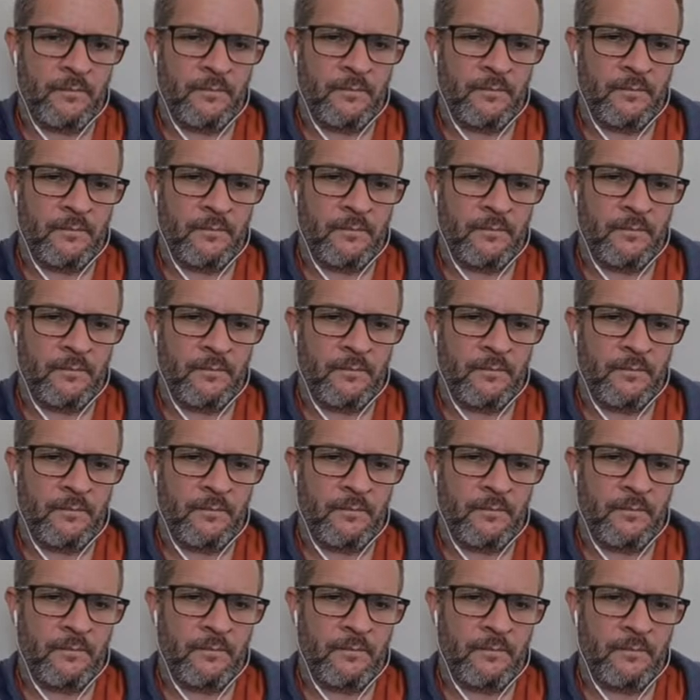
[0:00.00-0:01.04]

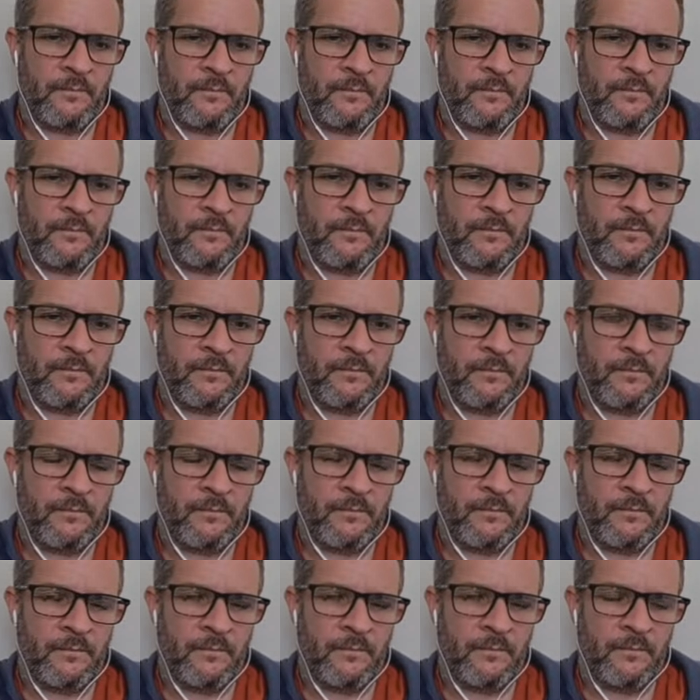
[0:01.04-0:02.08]

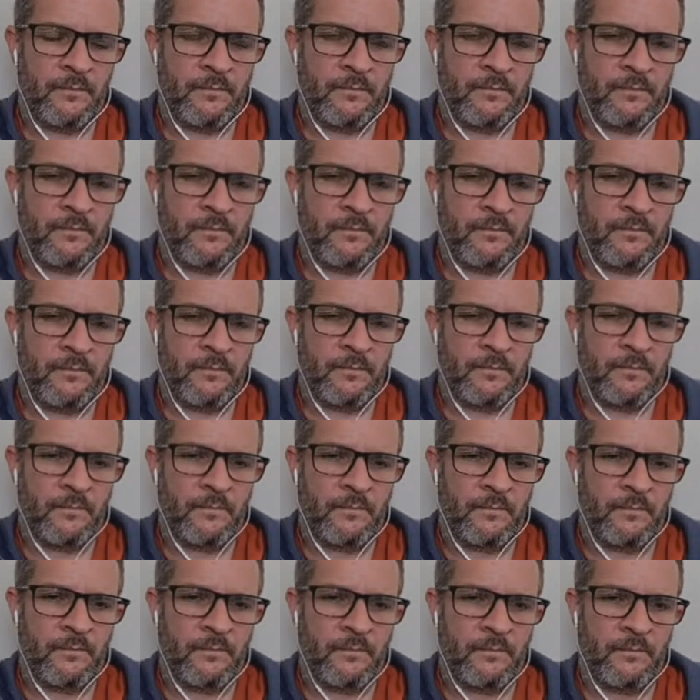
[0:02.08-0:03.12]

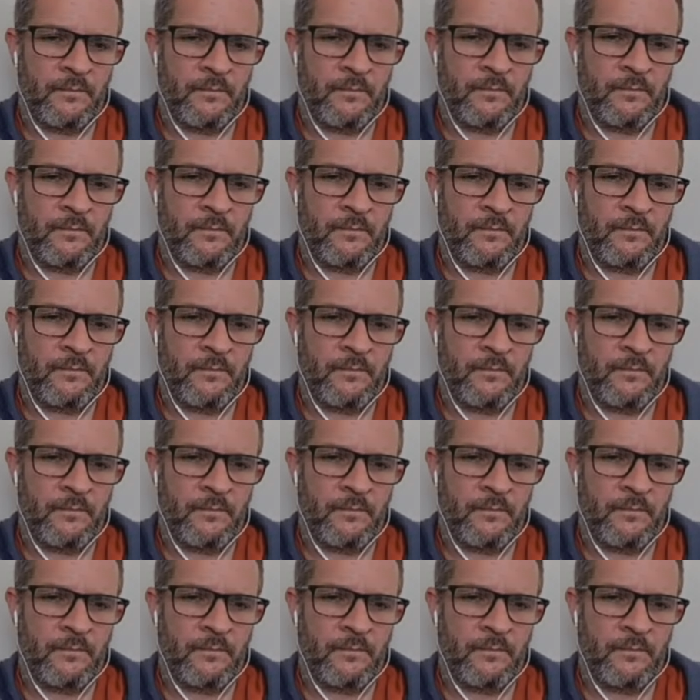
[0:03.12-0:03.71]
(silent)